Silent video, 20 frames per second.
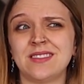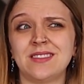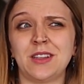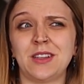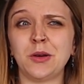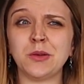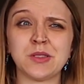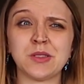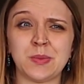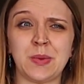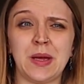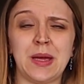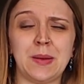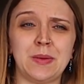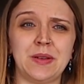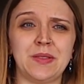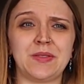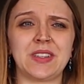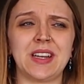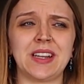loads of
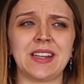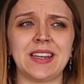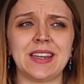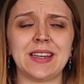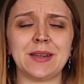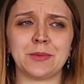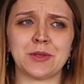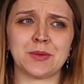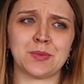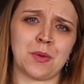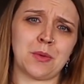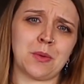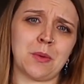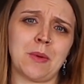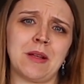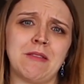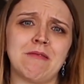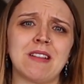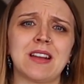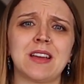people have done it, it was
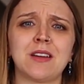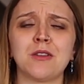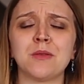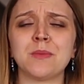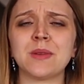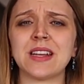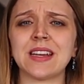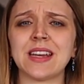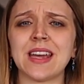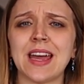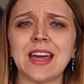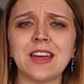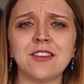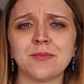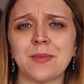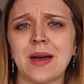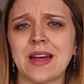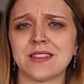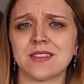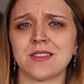probably really common in
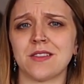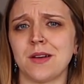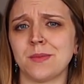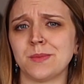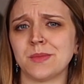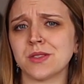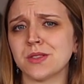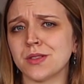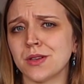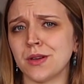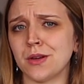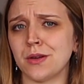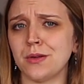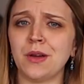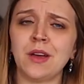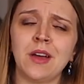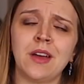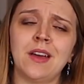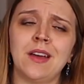caveman times too.